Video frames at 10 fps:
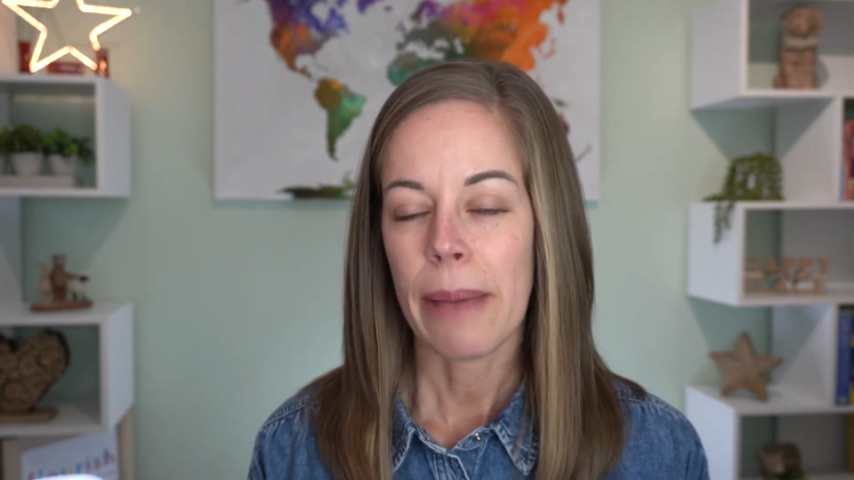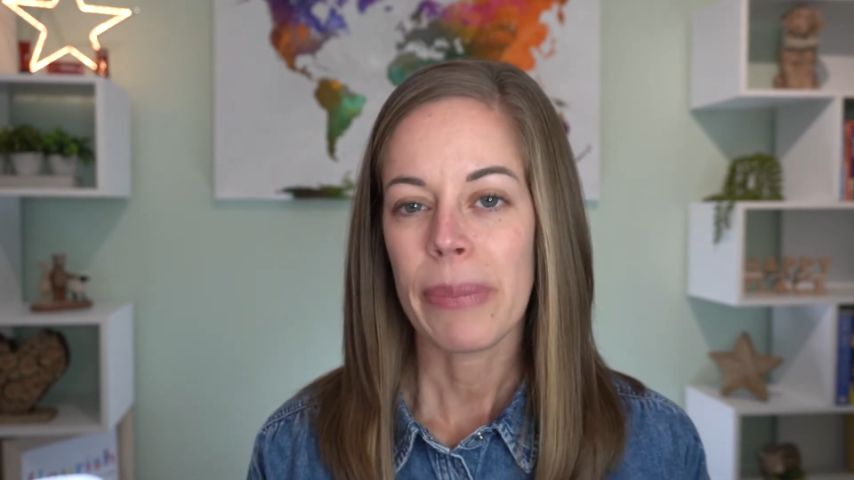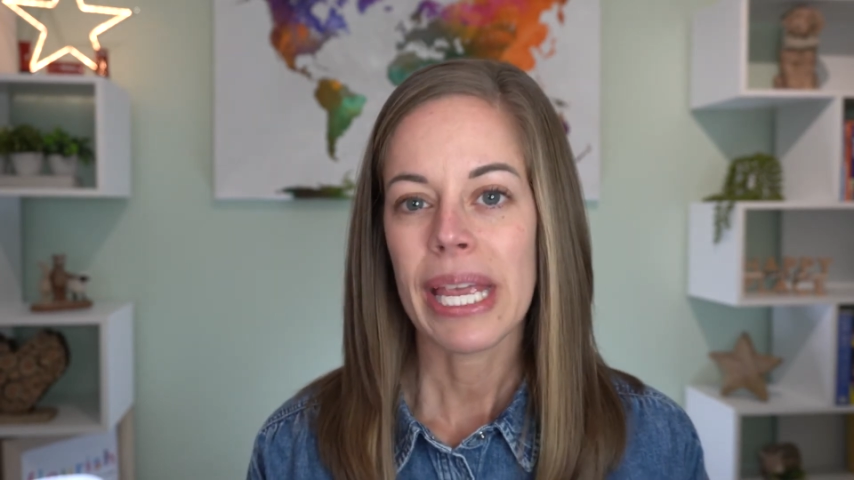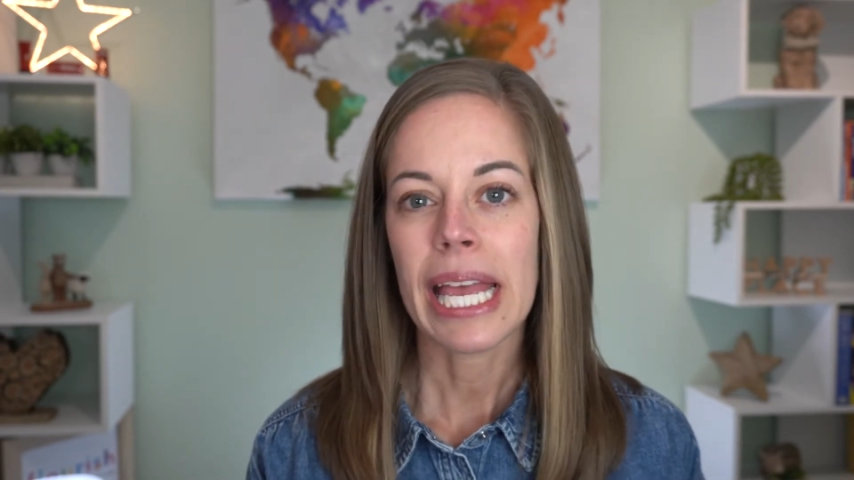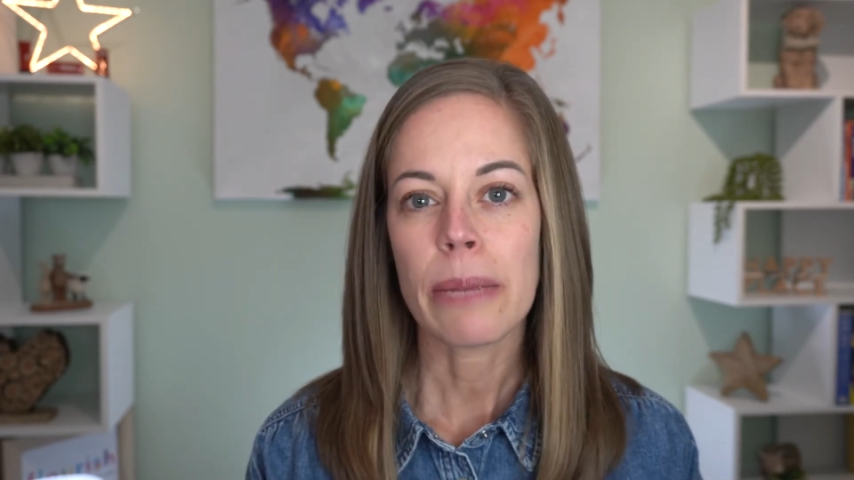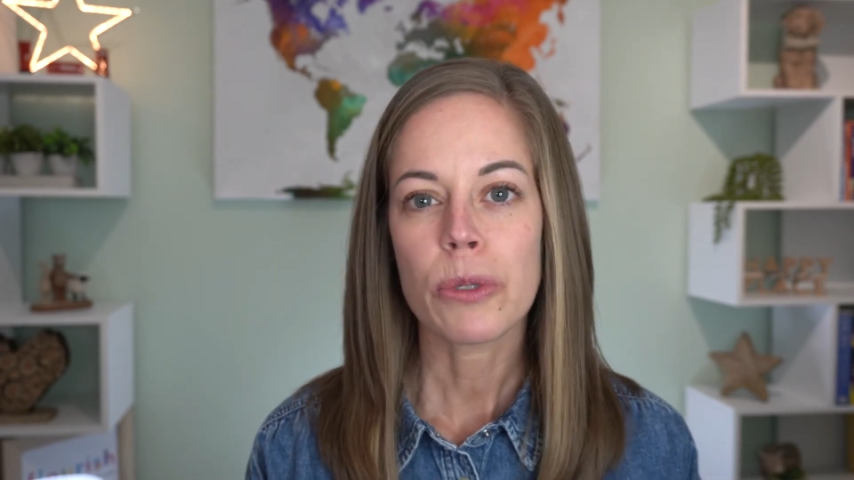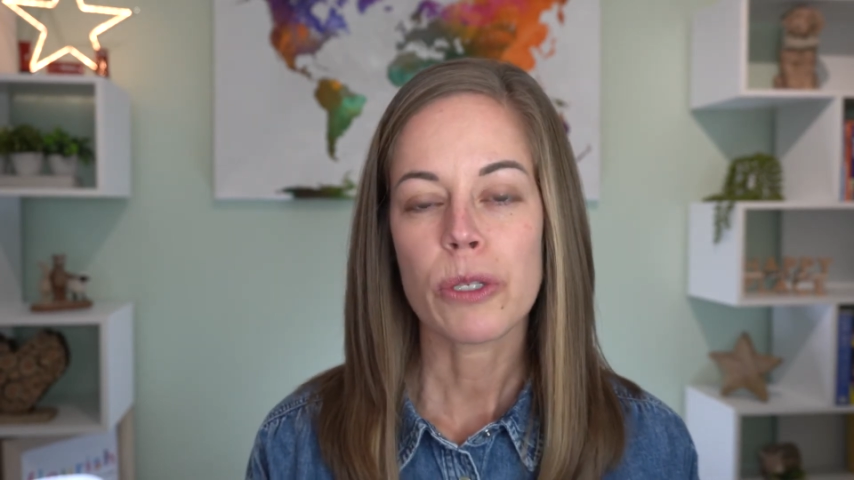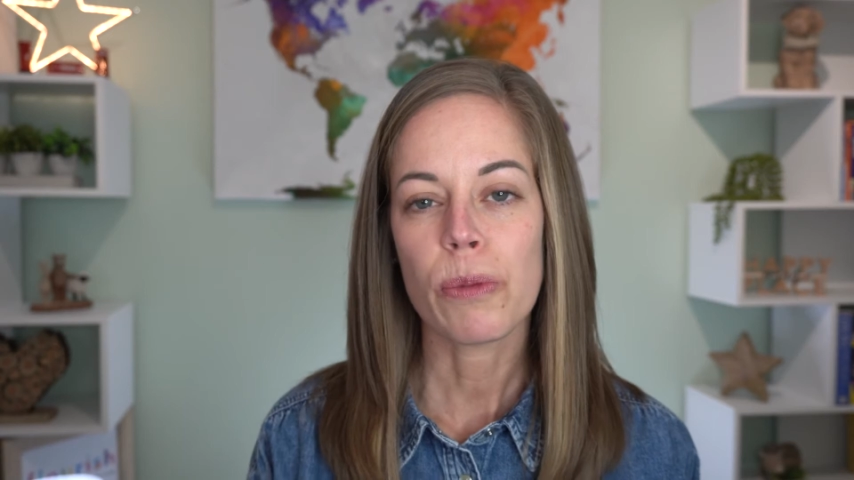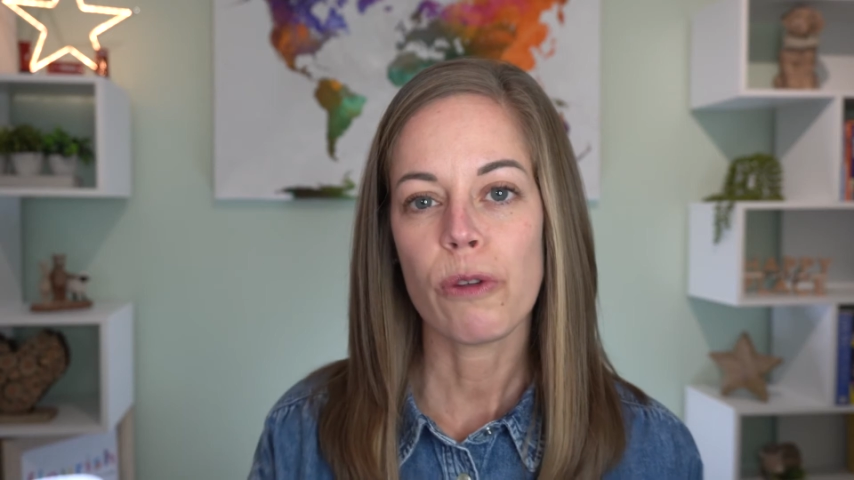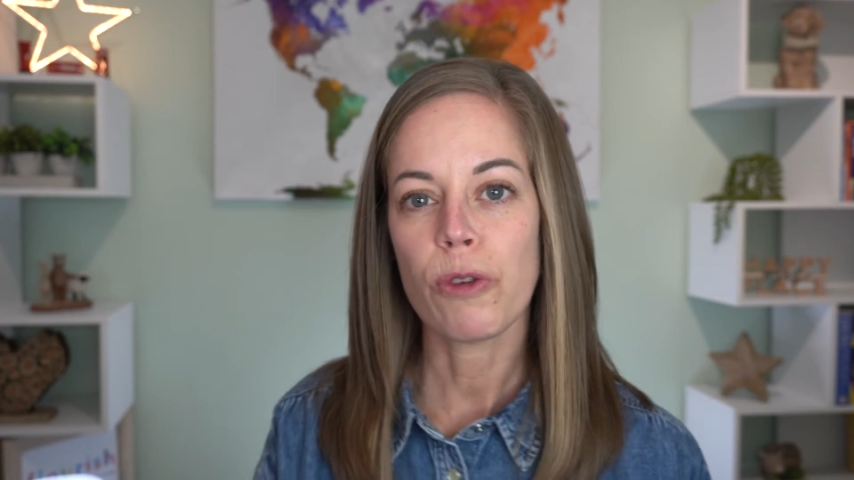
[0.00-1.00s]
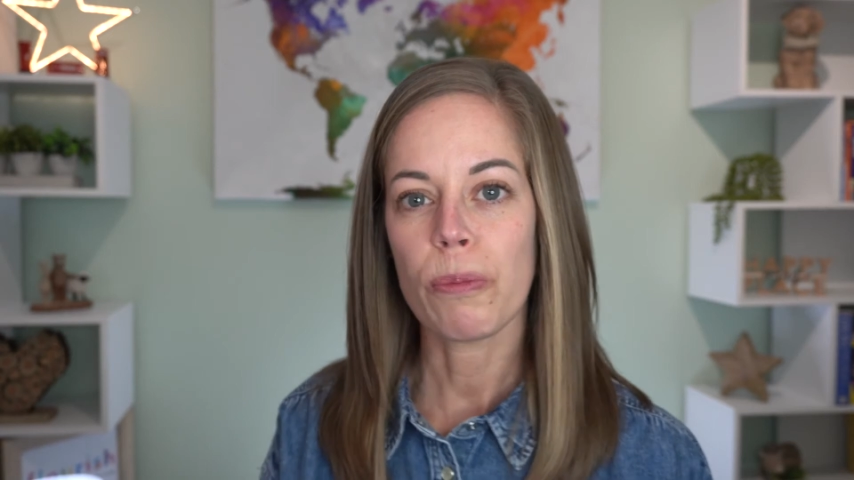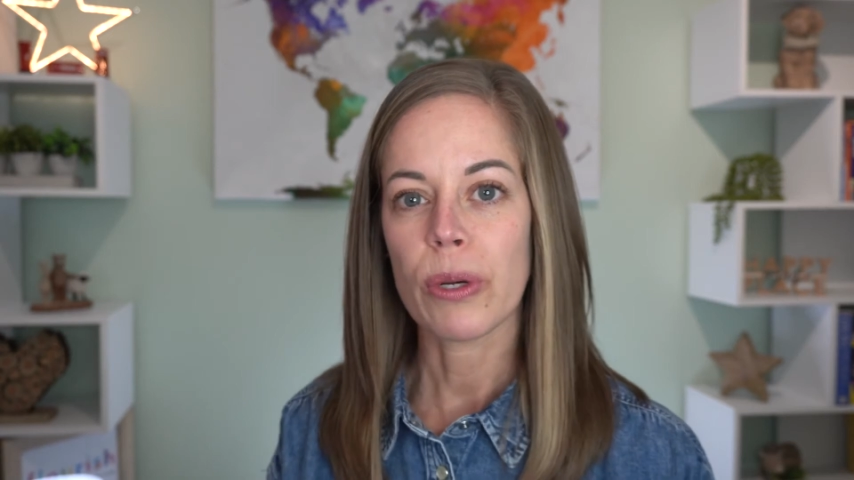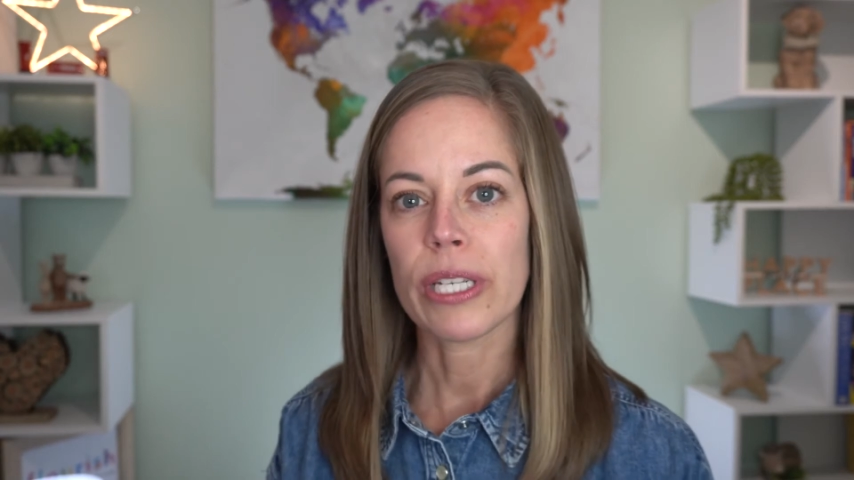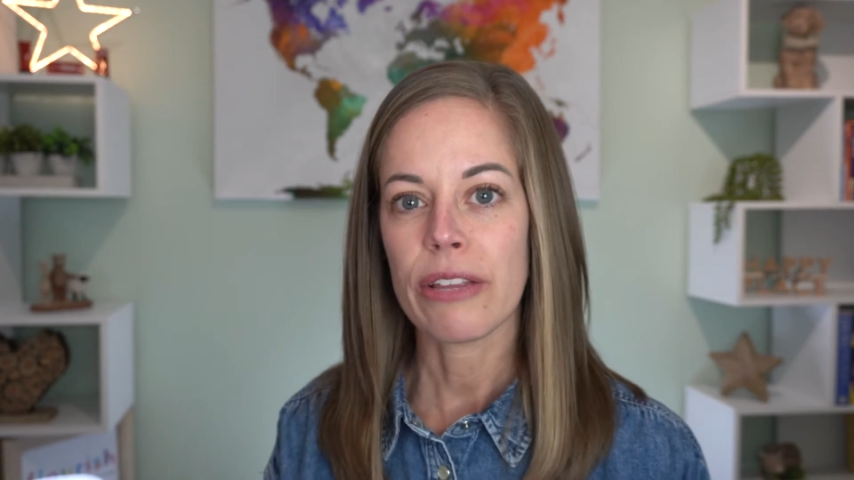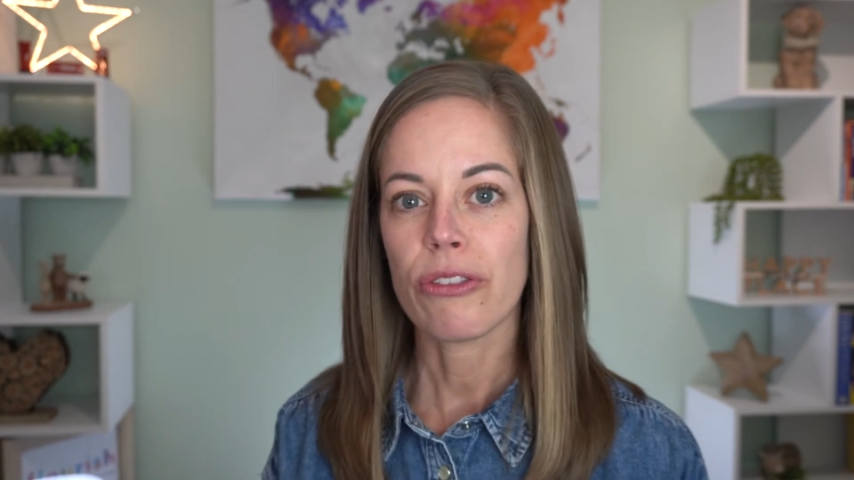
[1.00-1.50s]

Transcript: and being able to move your body